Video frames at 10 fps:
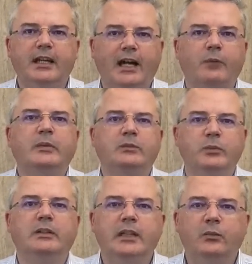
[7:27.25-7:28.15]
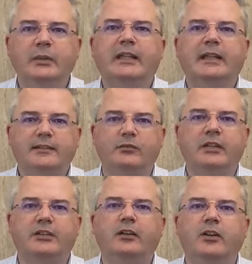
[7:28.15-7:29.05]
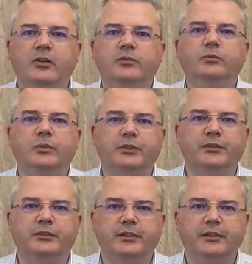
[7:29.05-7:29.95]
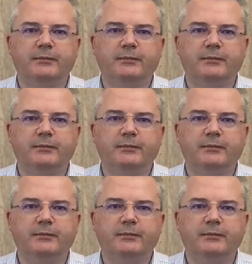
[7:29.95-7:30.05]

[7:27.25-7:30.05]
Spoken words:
and we'll get to reach our own 100.